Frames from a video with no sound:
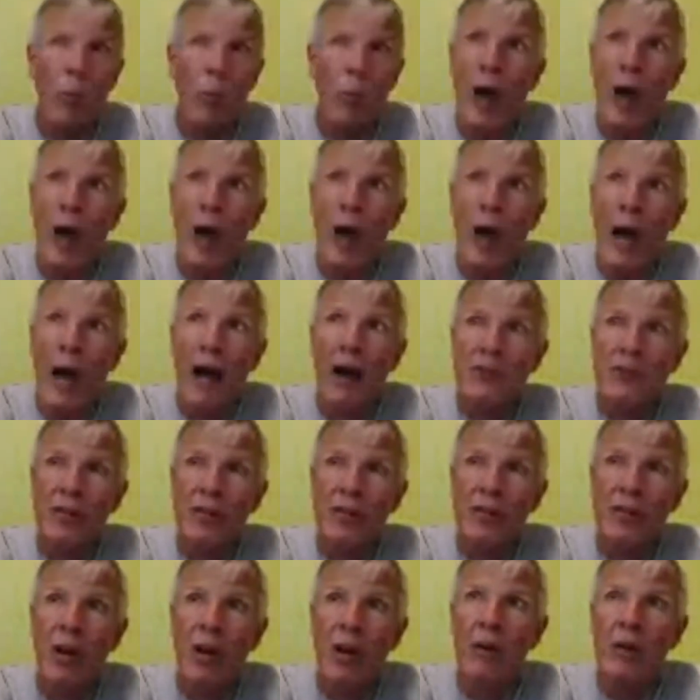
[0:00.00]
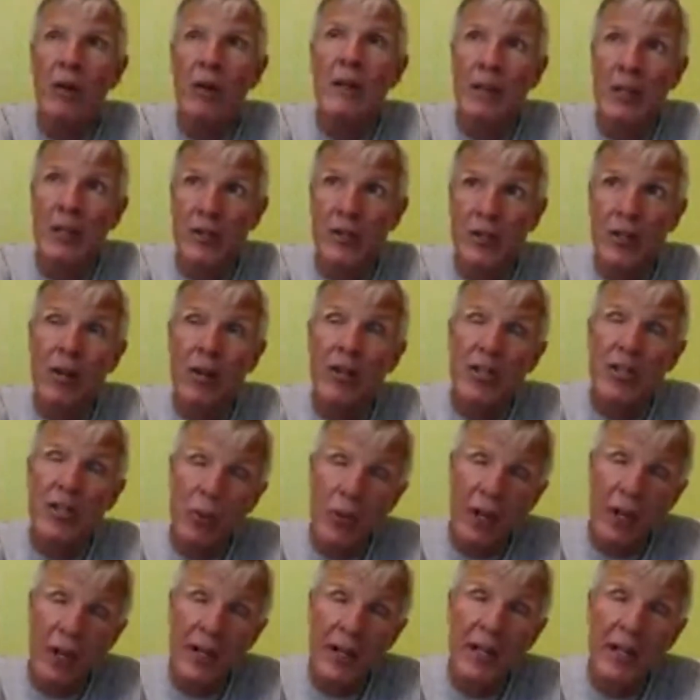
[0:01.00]
Wow. So it
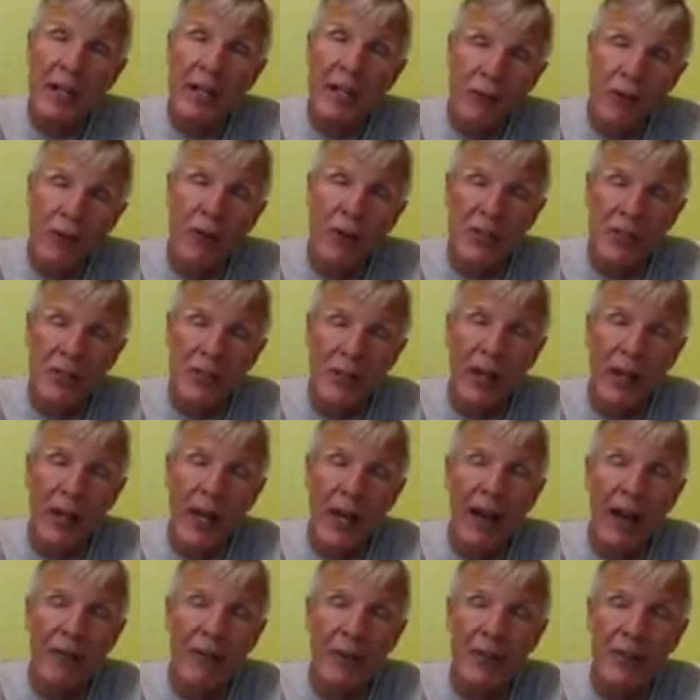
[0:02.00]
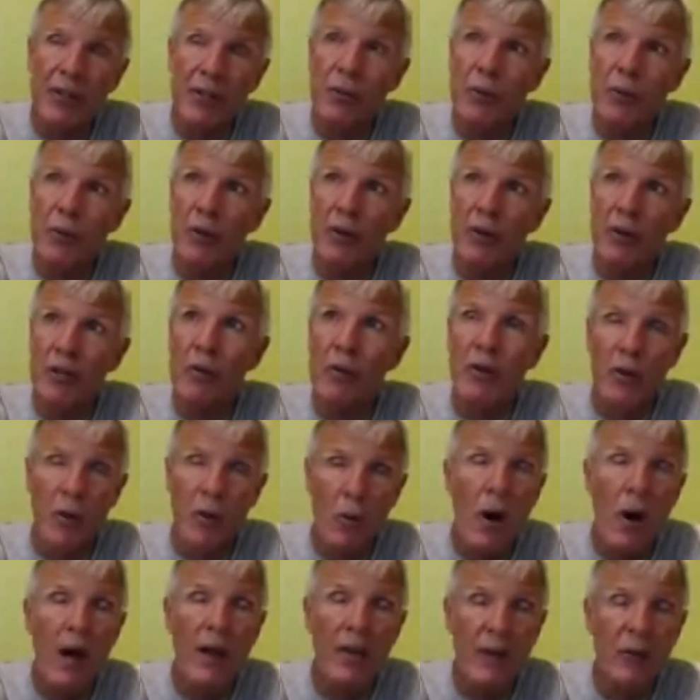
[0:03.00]
shows you what an influence will have. And you
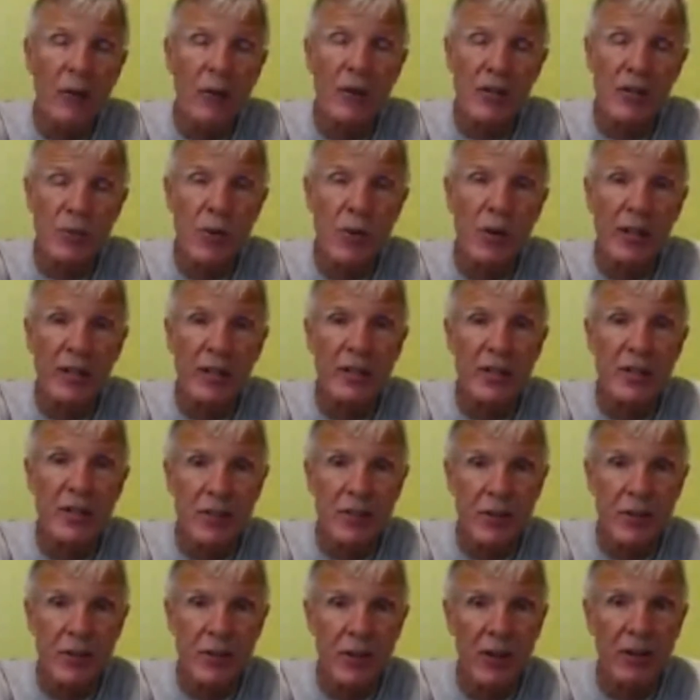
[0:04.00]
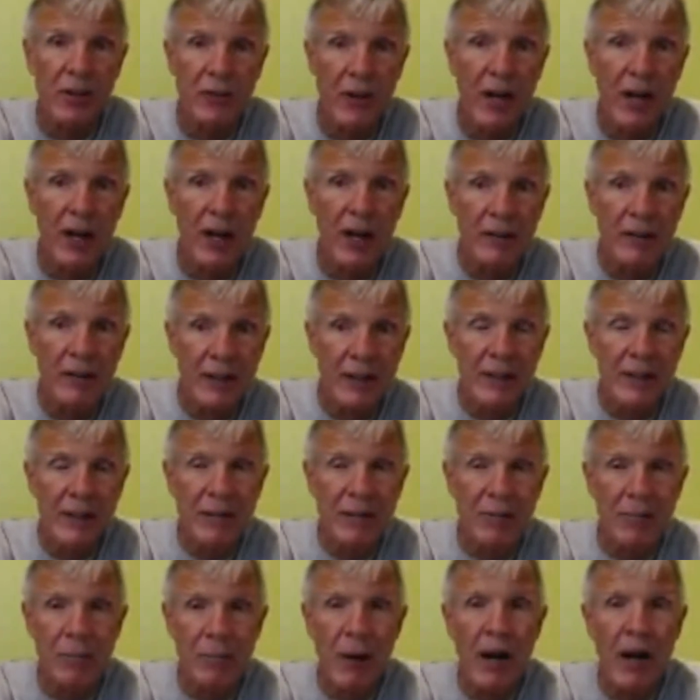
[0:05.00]
were the one that was willing to sort of
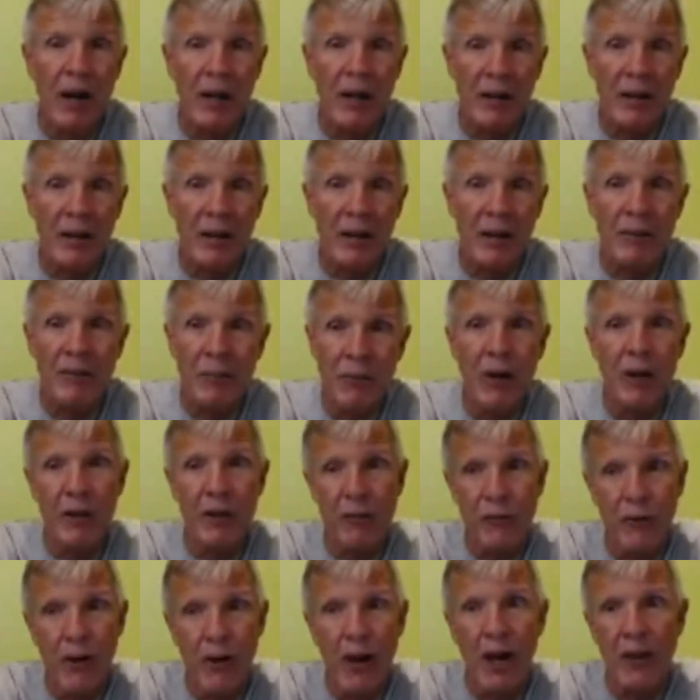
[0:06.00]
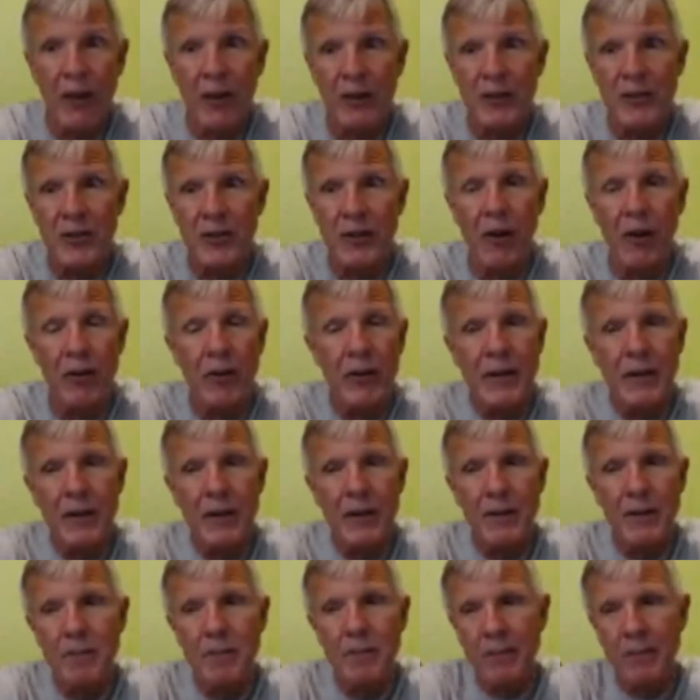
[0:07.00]
buck what your father. So